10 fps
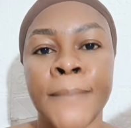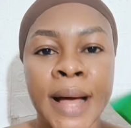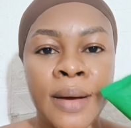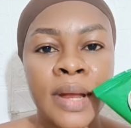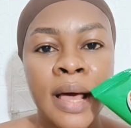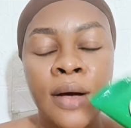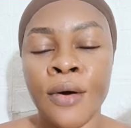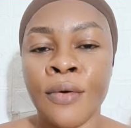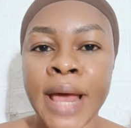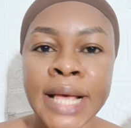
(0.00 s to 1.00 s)
powder
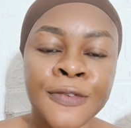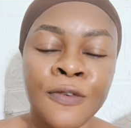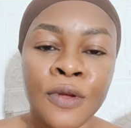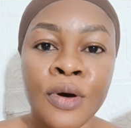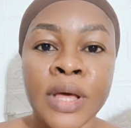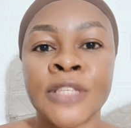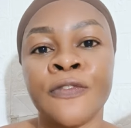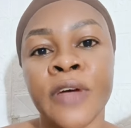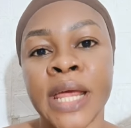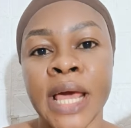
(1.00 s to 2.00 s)
or rice flour is
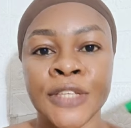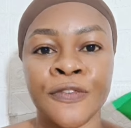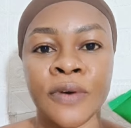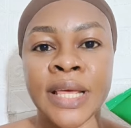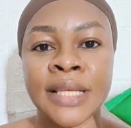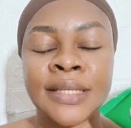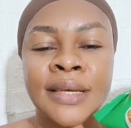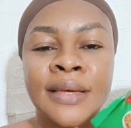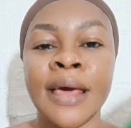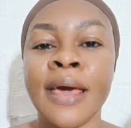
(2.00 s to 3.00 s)
very
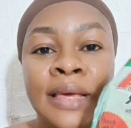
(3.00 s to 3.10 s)
exfoliating